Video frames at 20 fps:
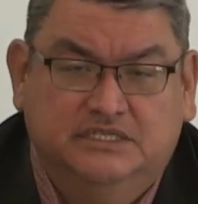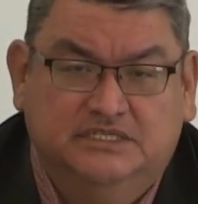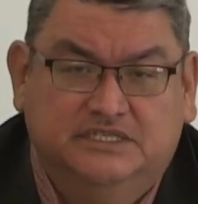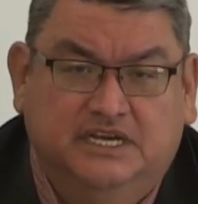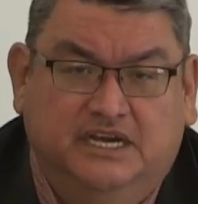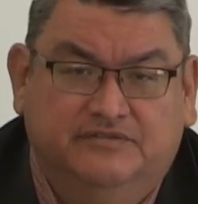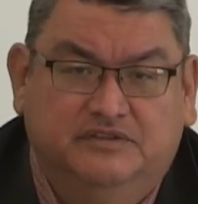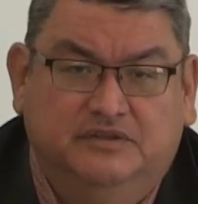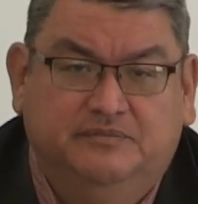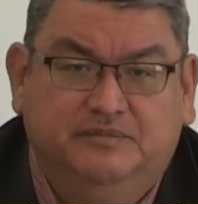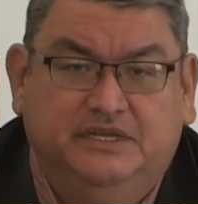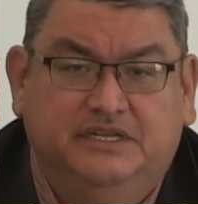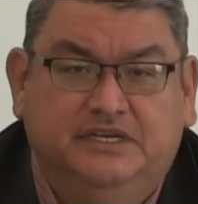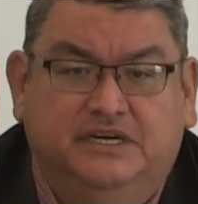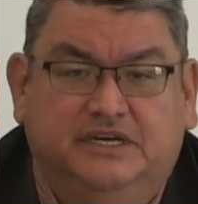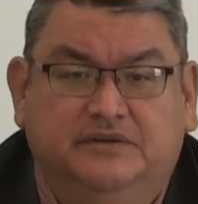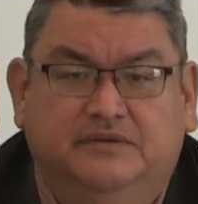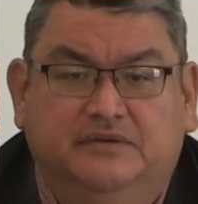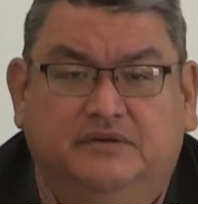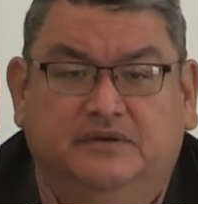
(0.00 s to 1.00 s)
have to be
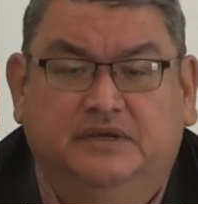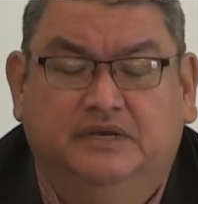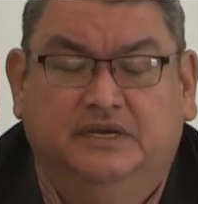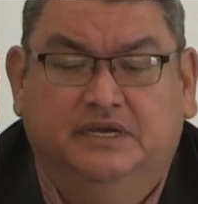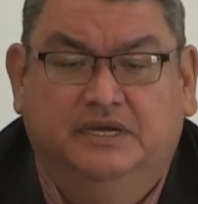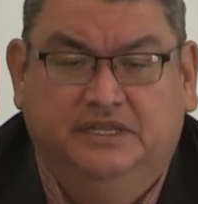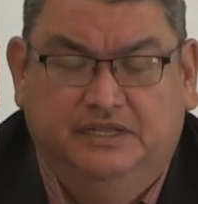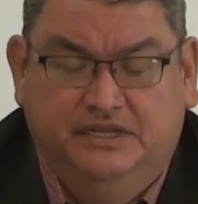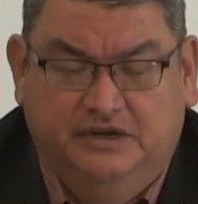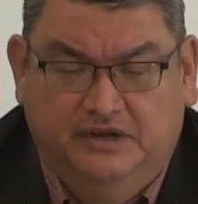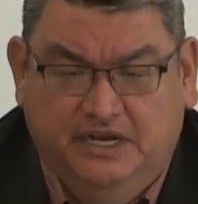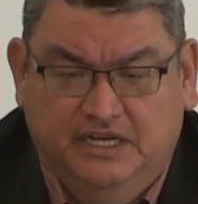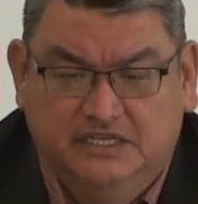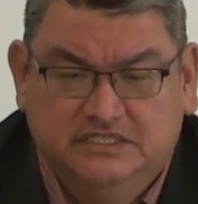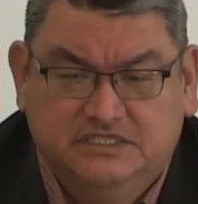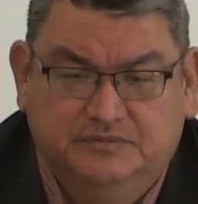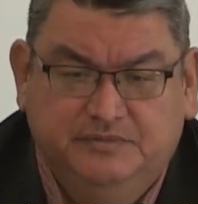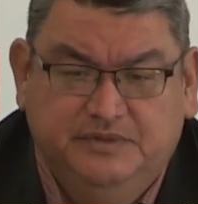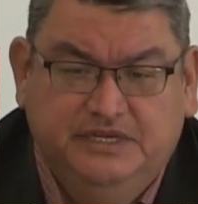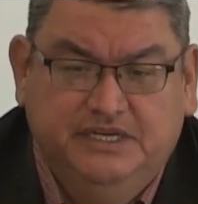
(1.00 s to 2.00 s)
done. There
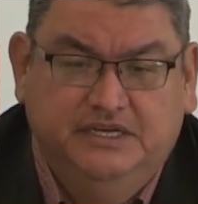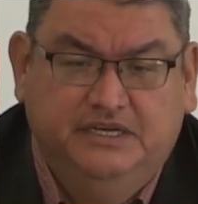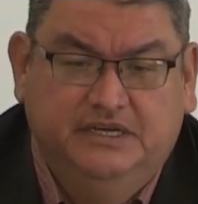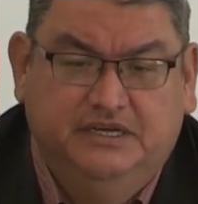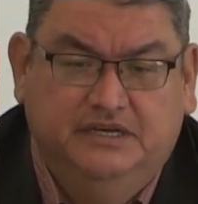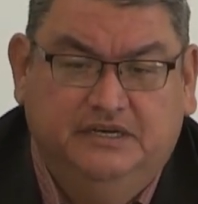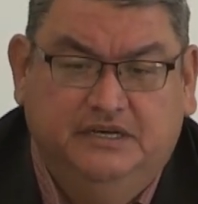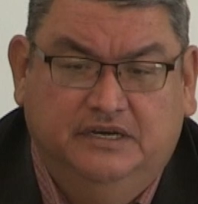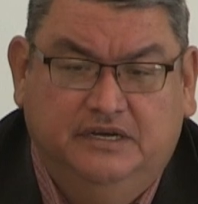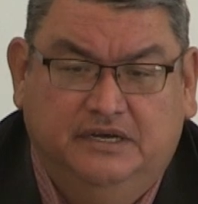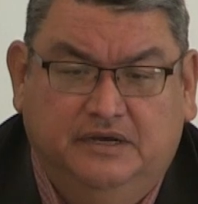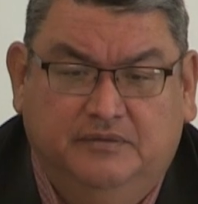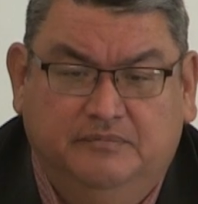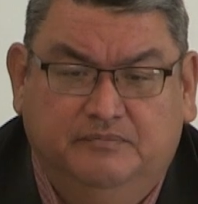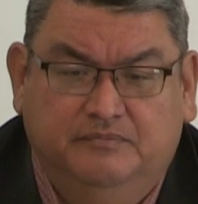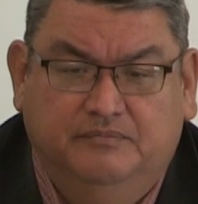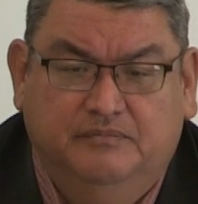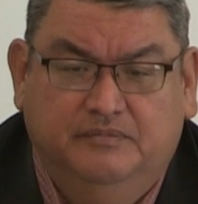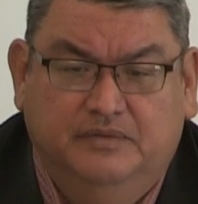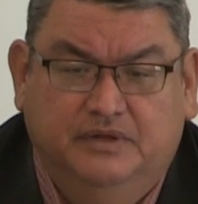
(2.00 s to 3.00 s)
has to be
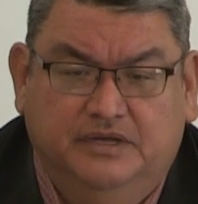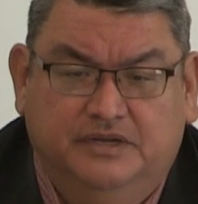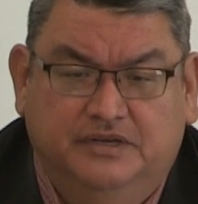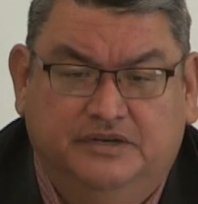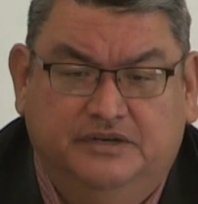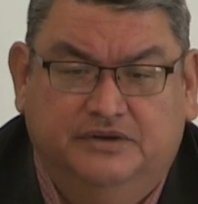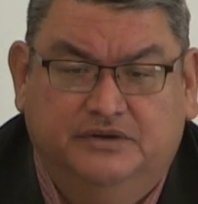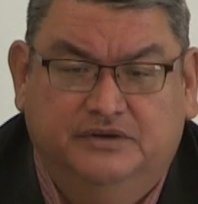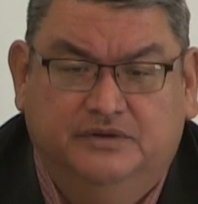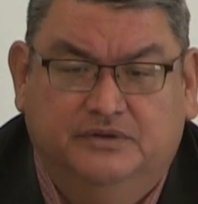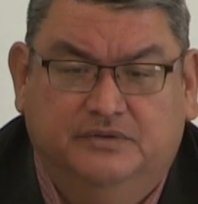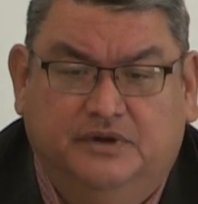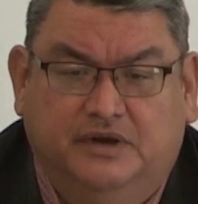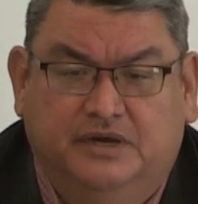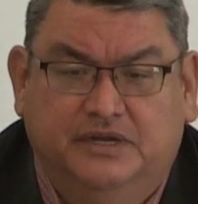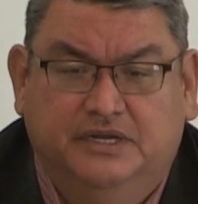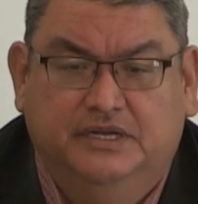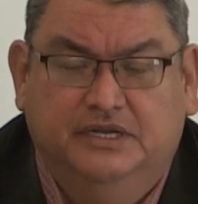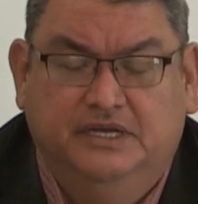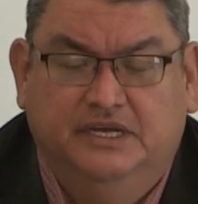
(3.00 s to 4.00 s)
an internal
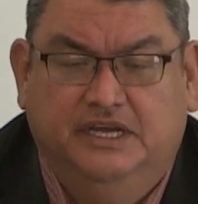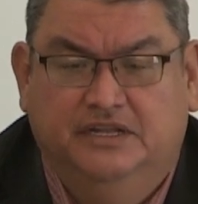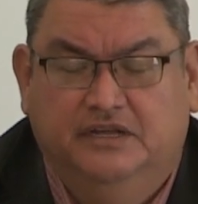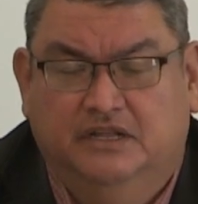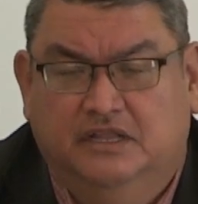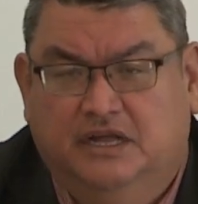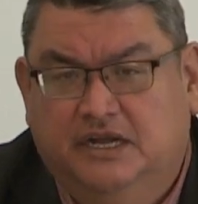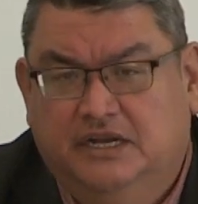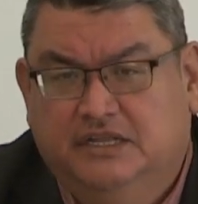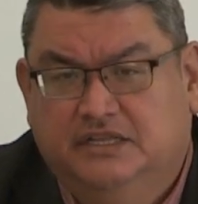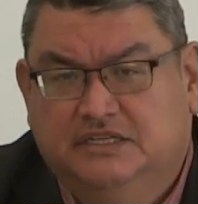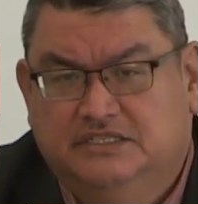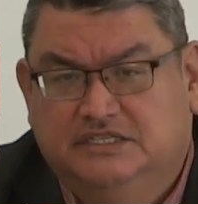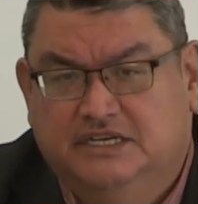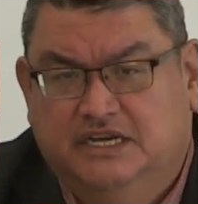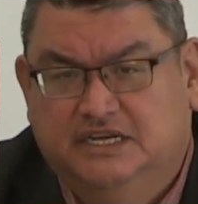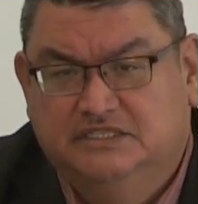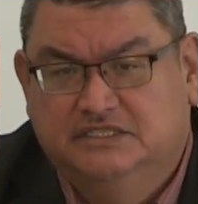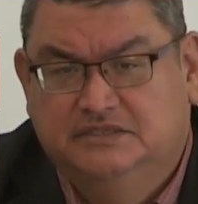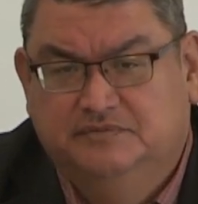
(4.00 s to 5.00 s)
audit, and a lot of this
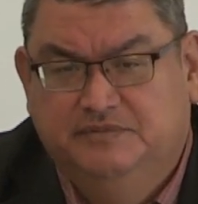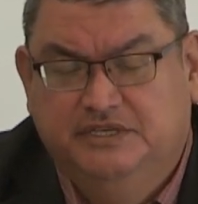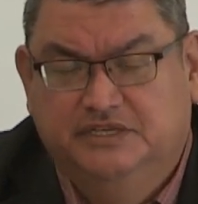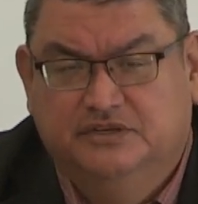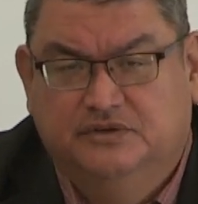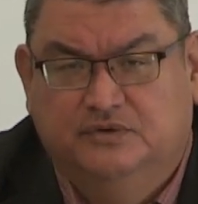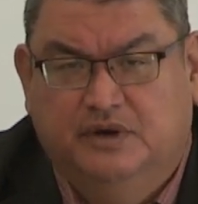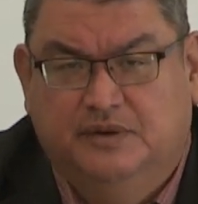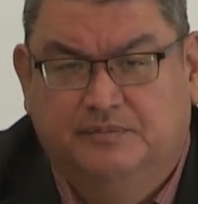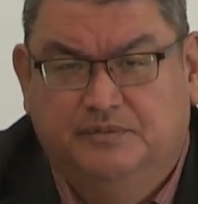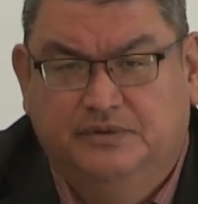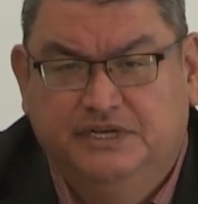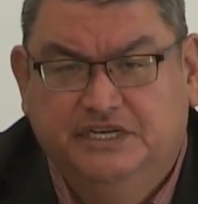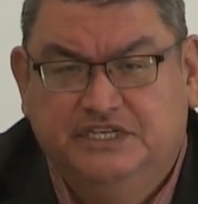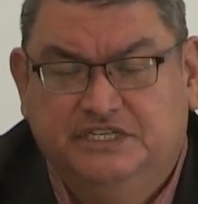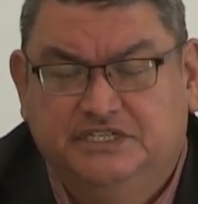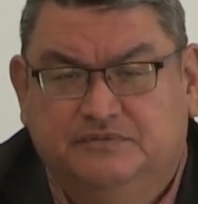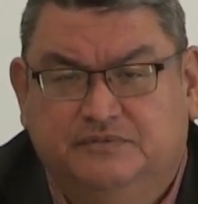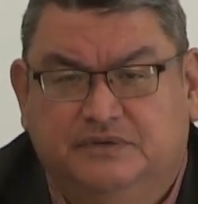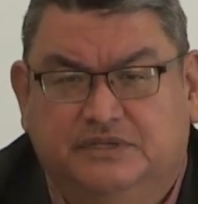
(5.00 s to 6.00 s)
has to be in
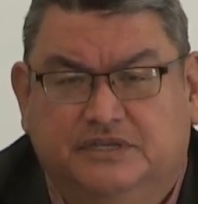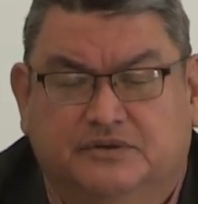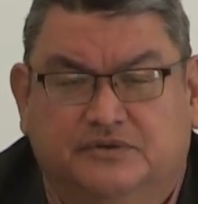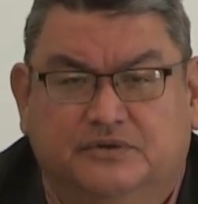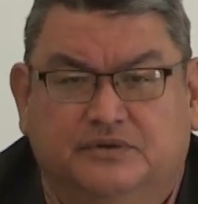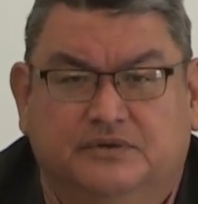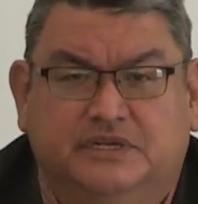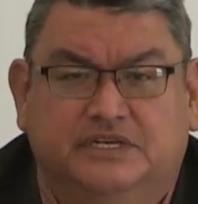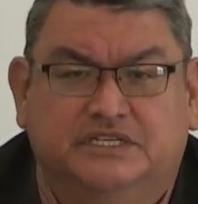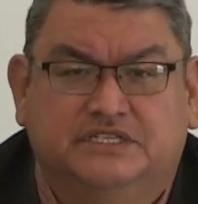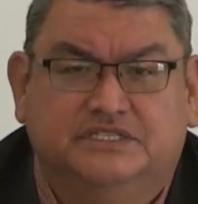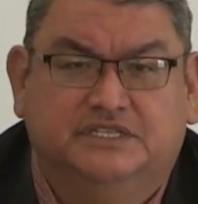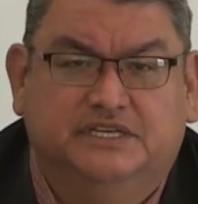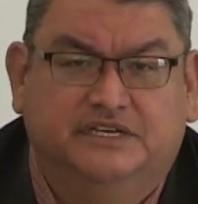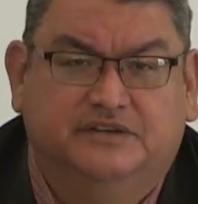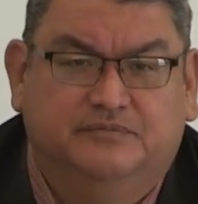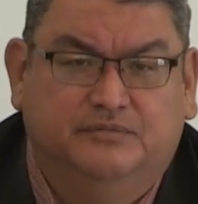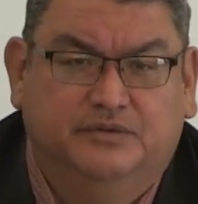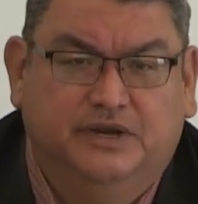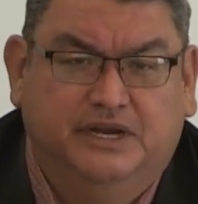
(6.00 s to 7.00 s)
cooperation with the Crow
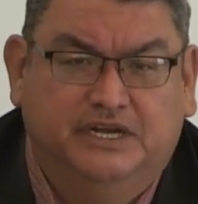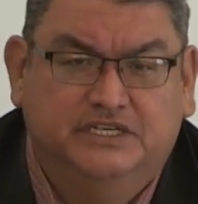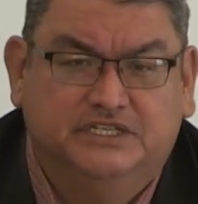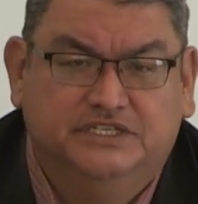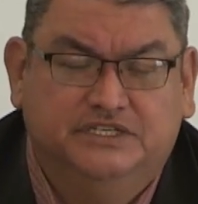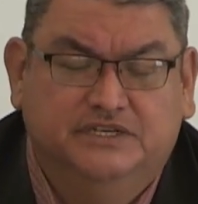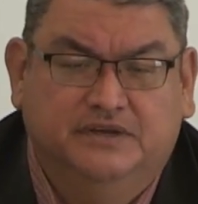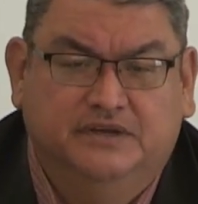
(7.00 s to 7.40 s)
Legislative Branch.